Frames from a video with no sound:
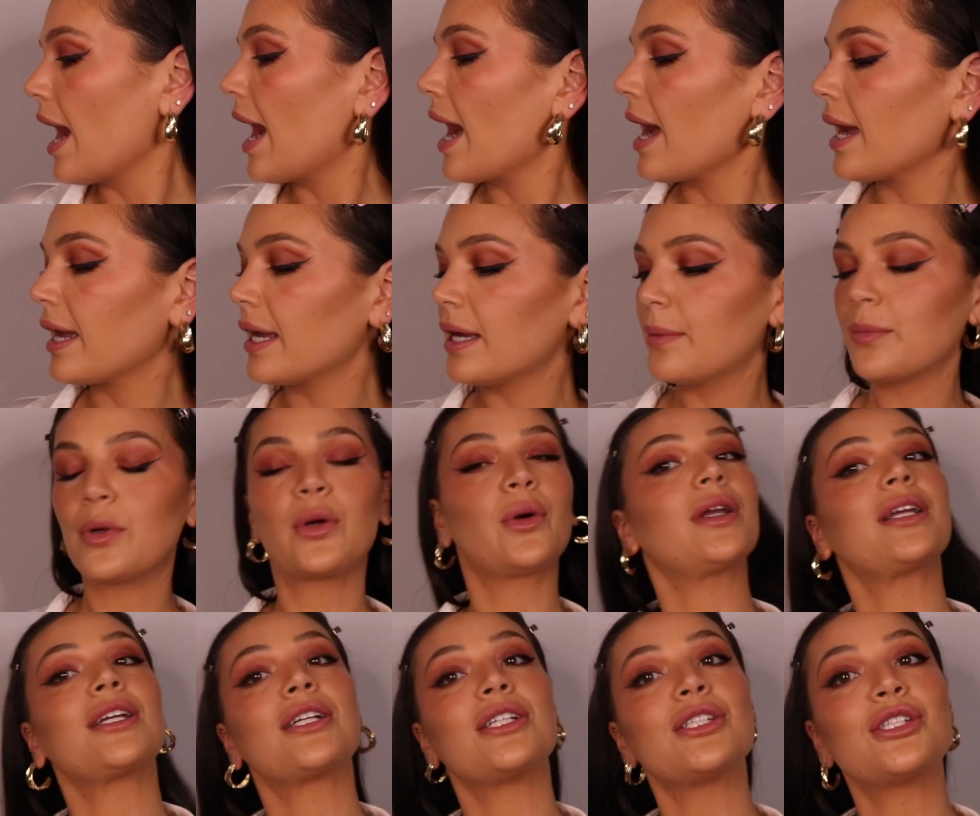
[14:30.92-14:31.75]
I am
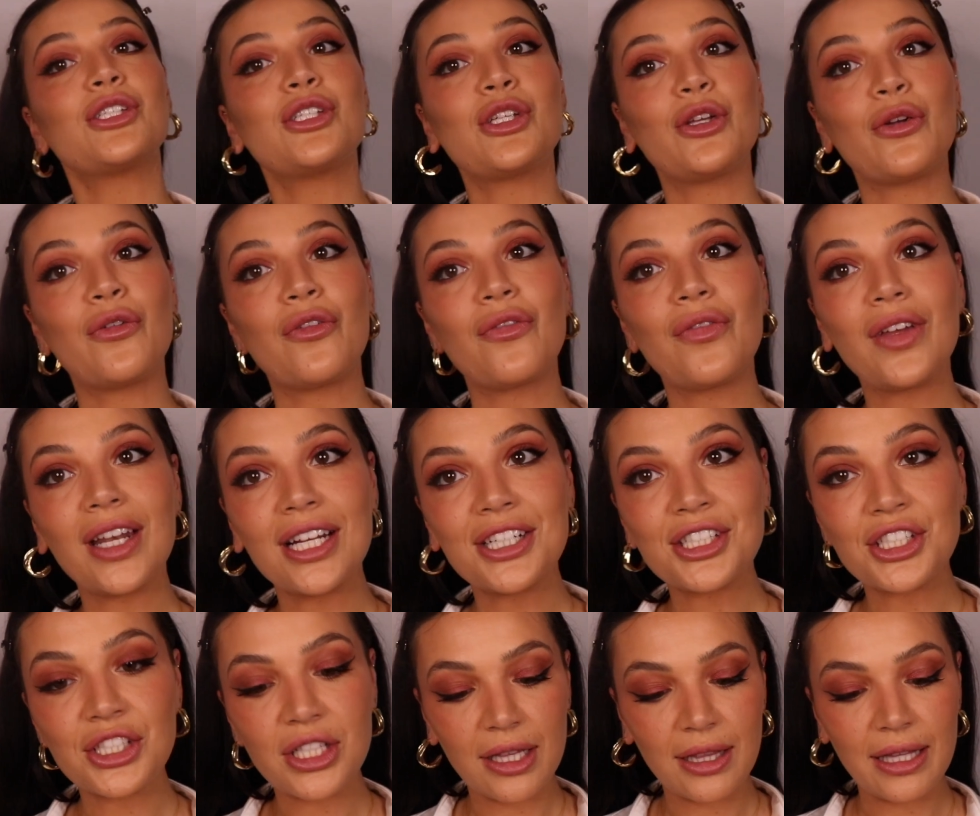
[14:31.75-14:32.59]
going to
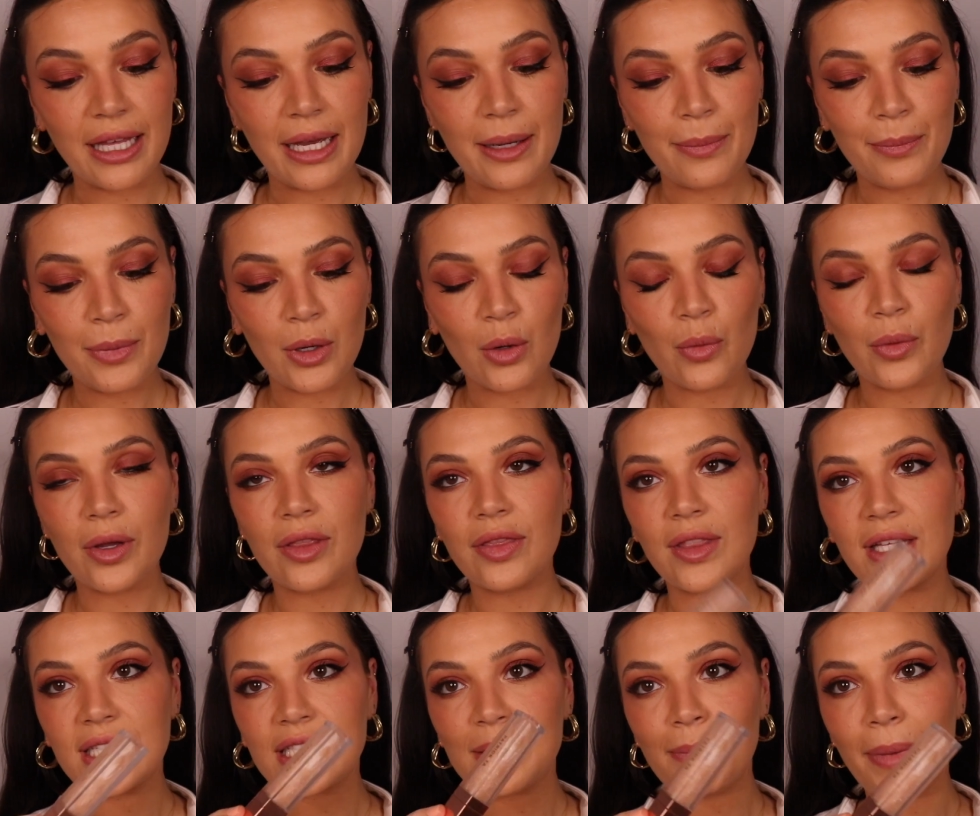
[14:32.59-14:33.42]
finish the lip
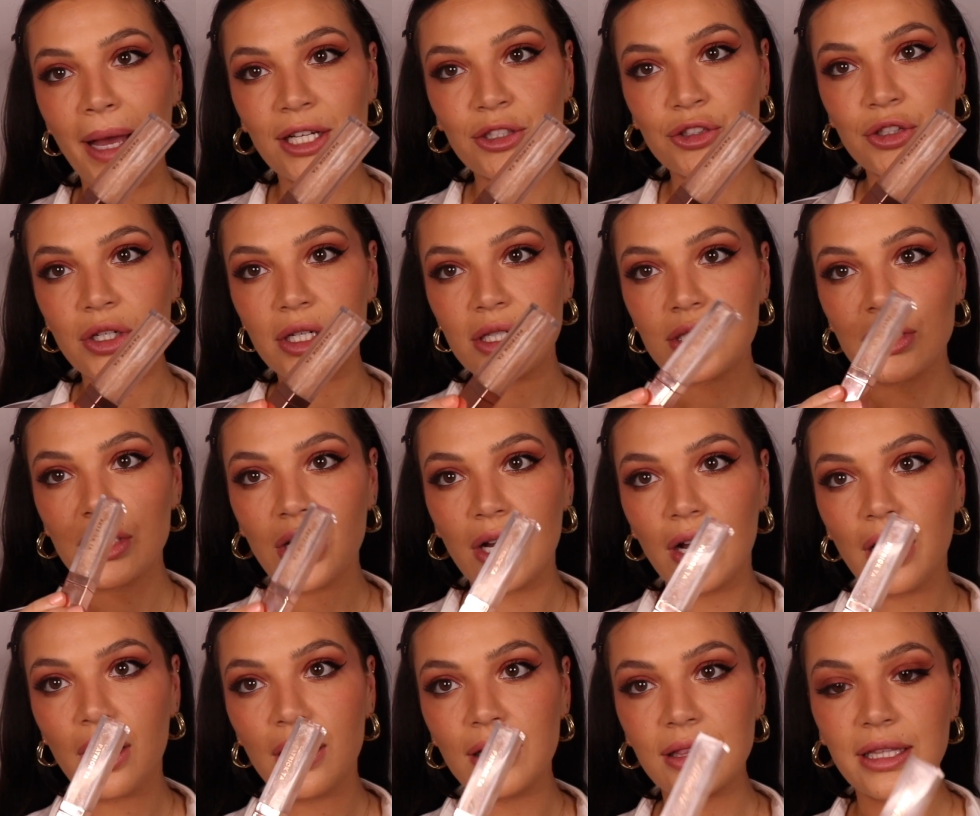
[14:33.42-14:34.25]
with this Patrick
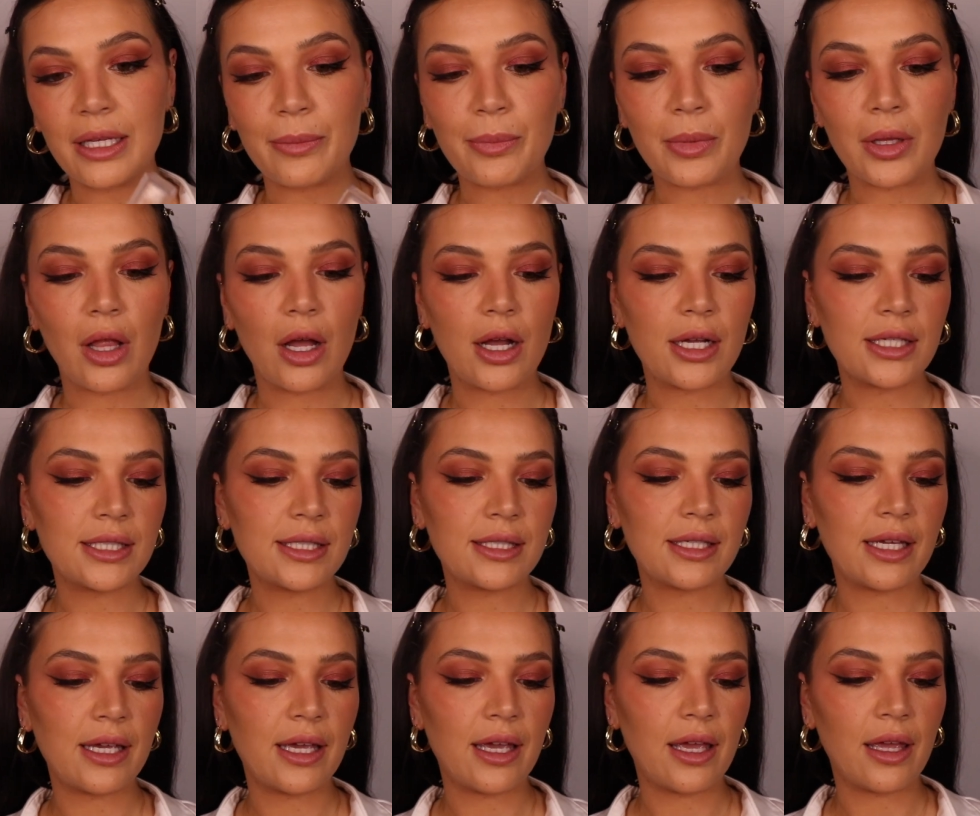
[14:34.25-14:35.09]
Ta lip
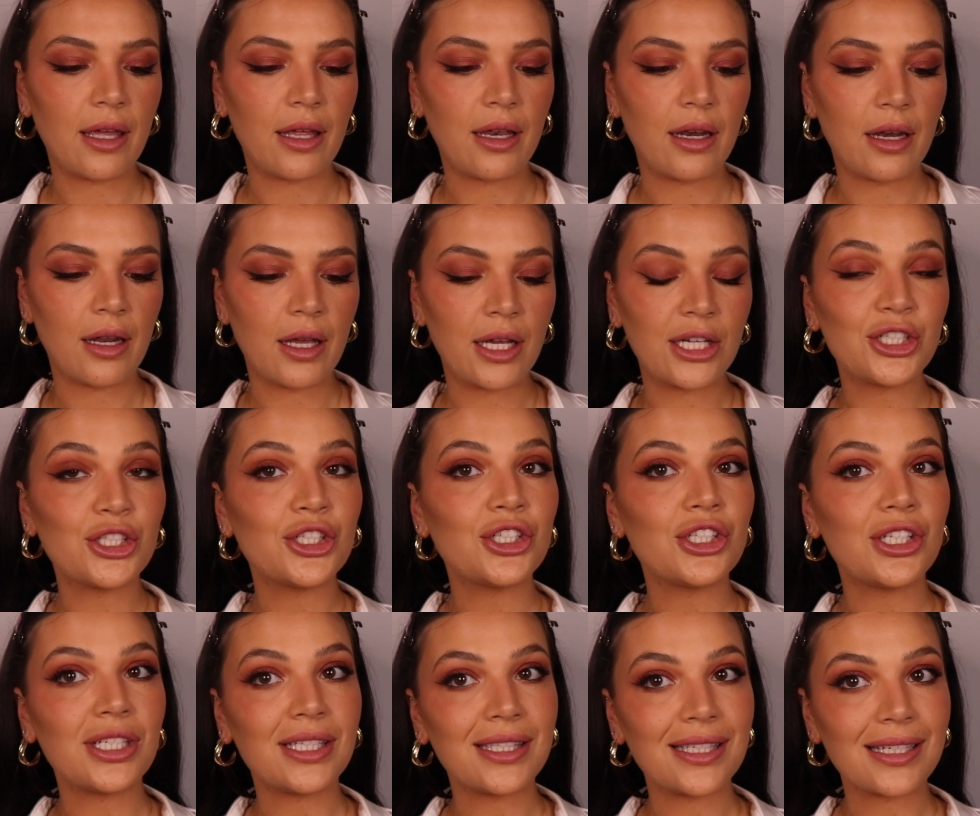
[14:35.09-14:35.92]
gloss in
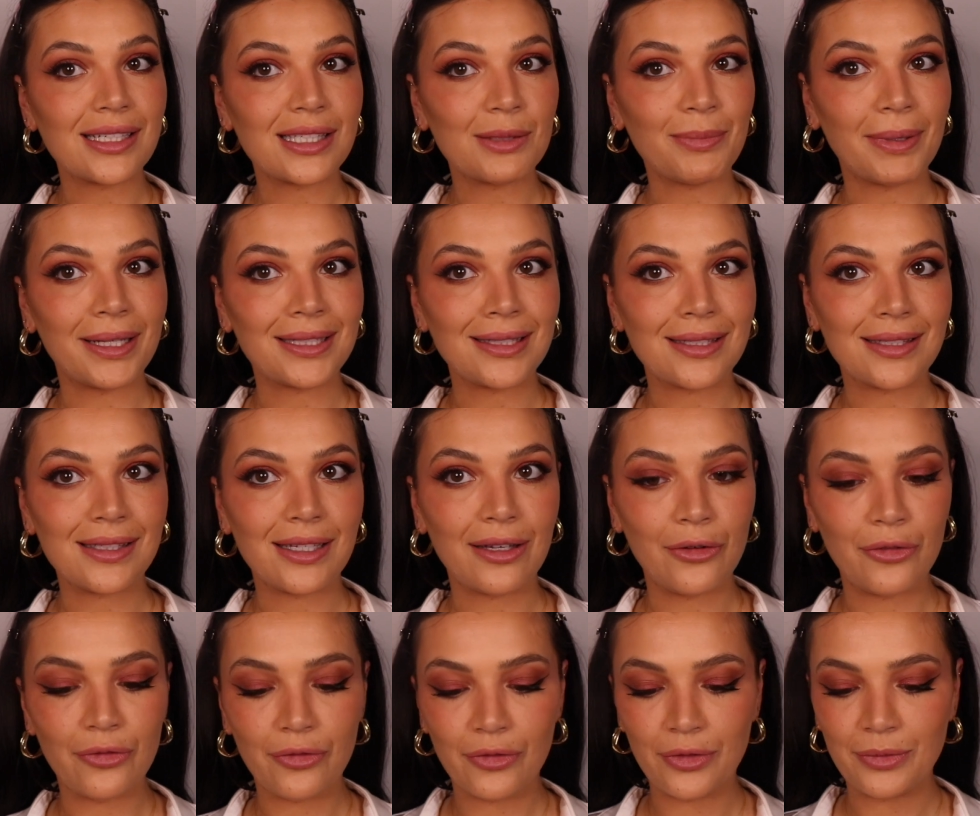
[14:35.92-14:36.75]
She's
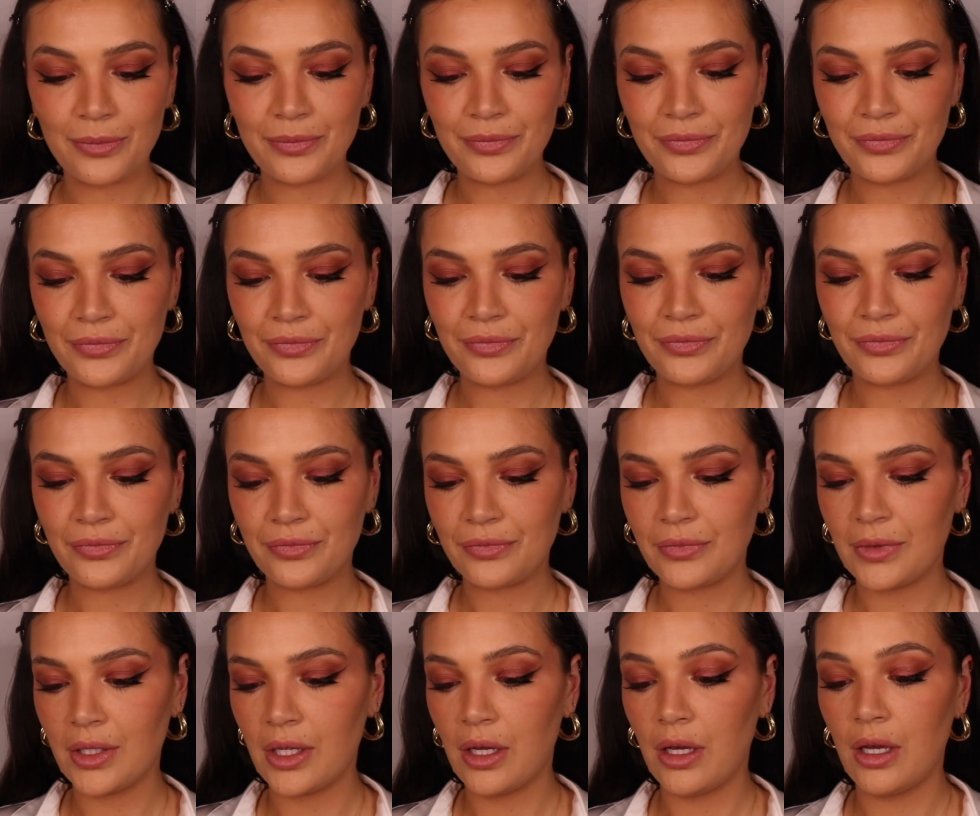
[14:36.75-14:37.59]
Expensive.
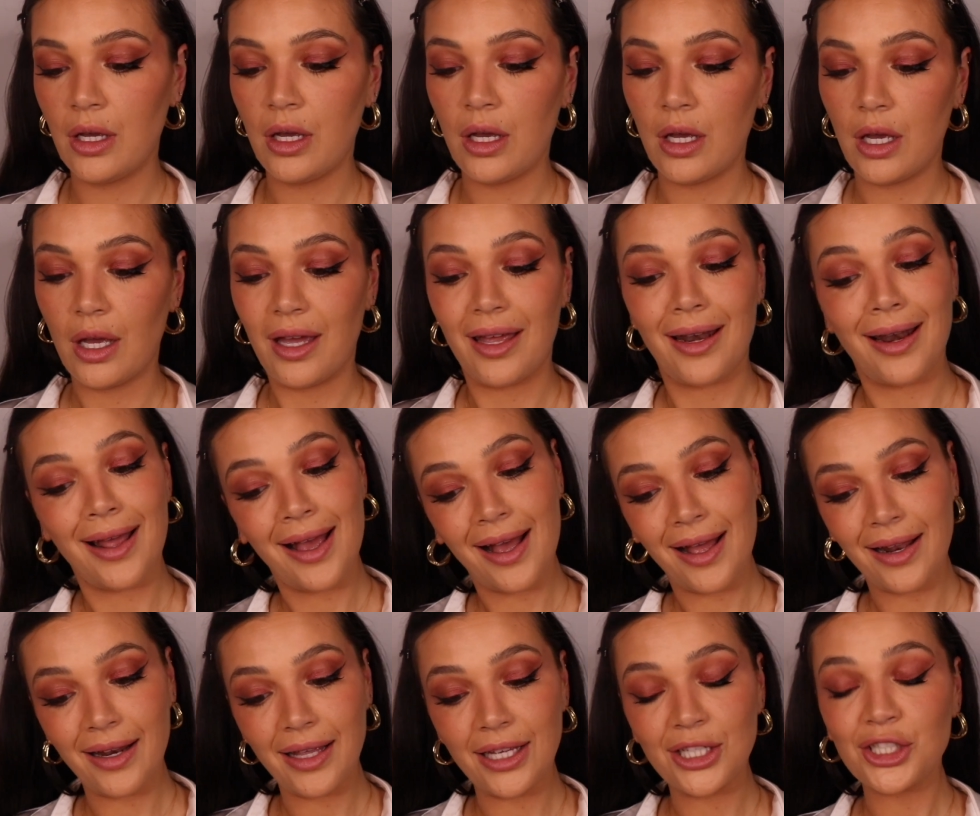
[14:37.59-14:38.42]
And
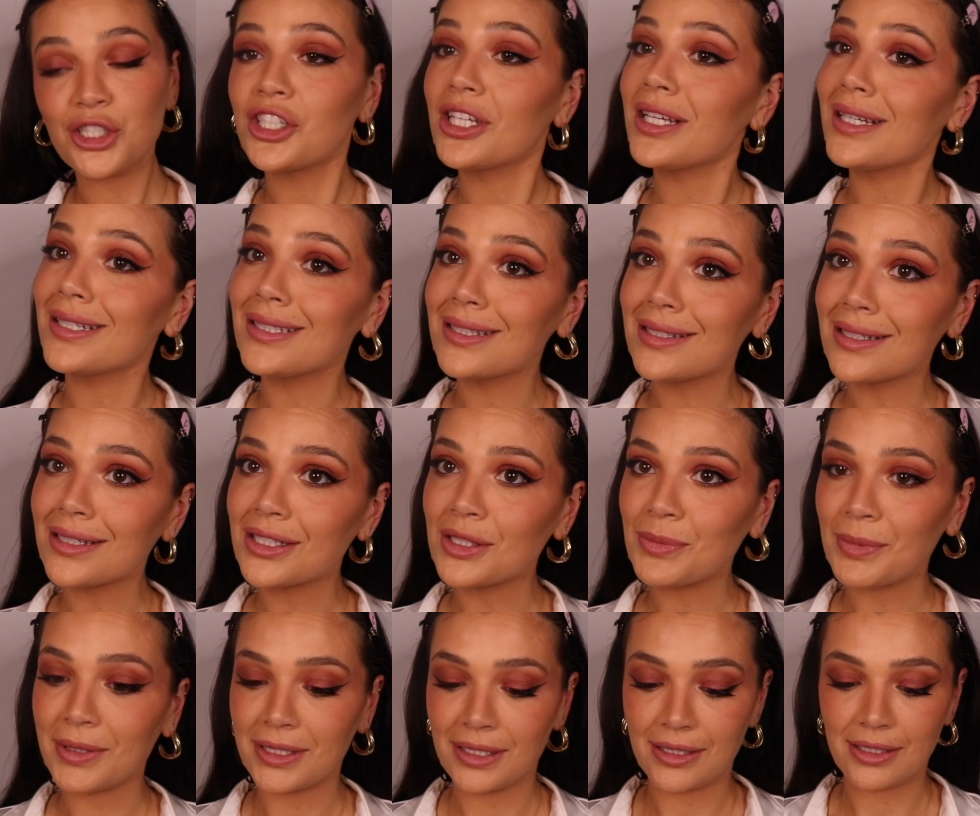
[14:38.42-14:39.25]
honey, she is
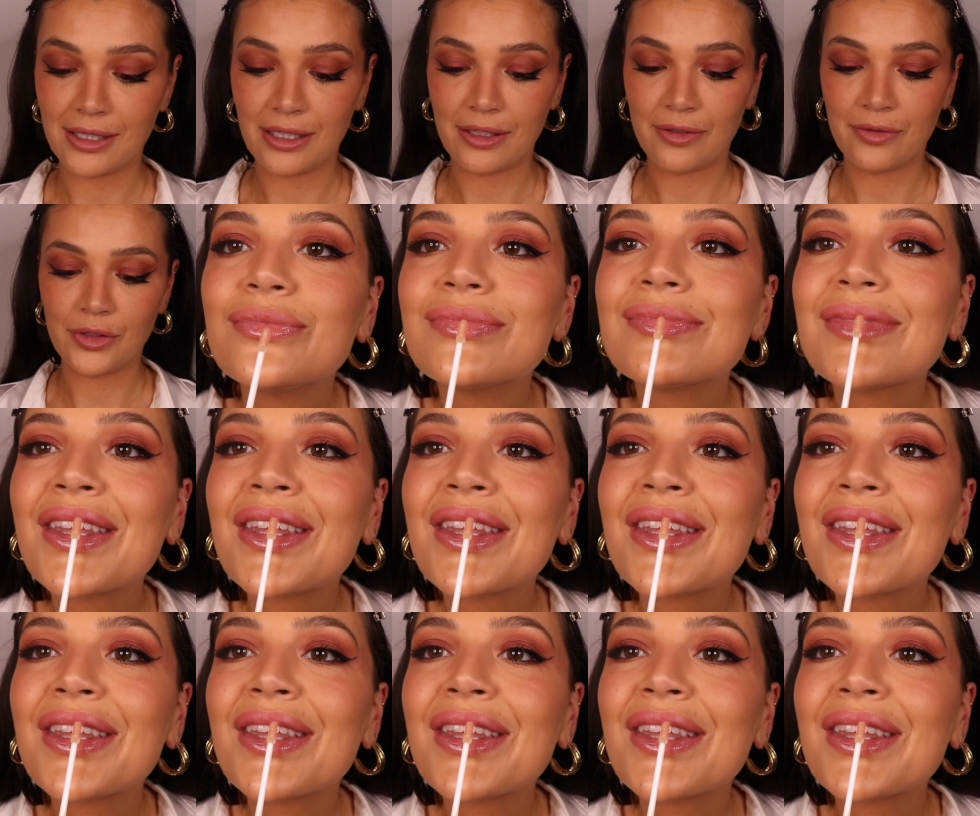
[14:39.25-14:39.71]
expensive.